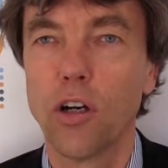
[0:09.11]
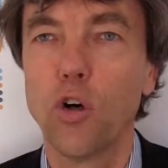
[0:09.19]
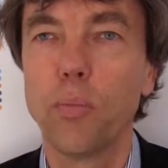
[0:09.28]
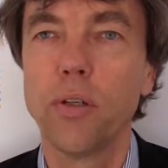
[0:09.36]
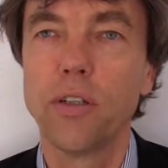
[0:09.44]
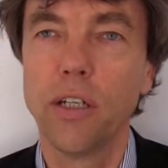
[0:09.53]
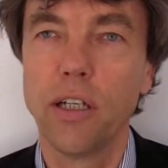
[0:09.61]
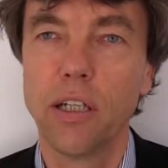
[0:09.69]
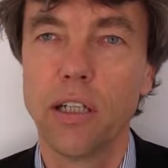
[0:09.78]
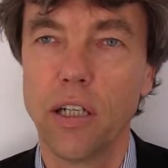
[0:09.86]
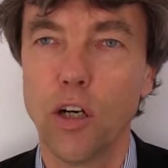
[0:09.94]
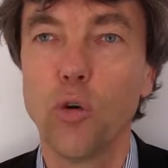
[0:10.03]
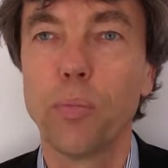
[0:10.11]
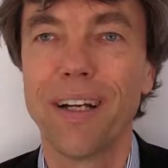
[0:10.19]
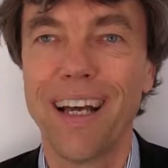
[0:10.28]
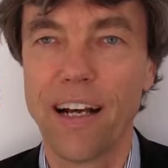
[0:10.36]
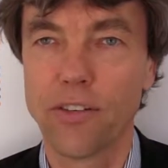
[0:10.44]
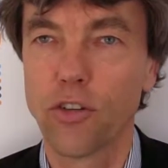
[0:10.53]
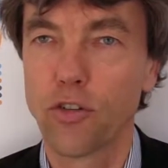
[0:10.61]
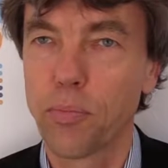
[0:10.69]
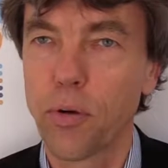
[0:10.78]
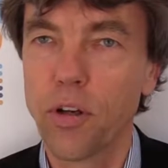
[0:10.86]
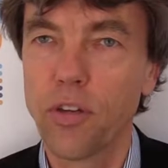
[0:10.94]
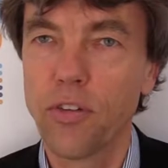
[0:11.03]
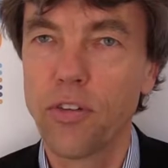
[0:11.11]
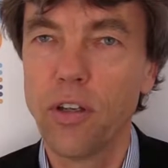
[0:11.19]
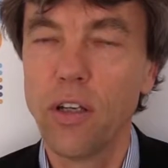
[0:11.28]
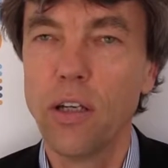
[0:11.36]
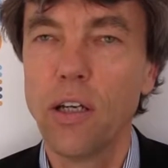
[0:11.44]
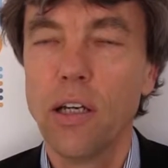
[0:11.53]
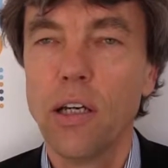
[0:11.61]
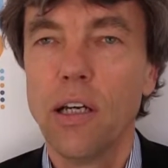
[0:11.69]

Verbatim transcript: open data, open access policy,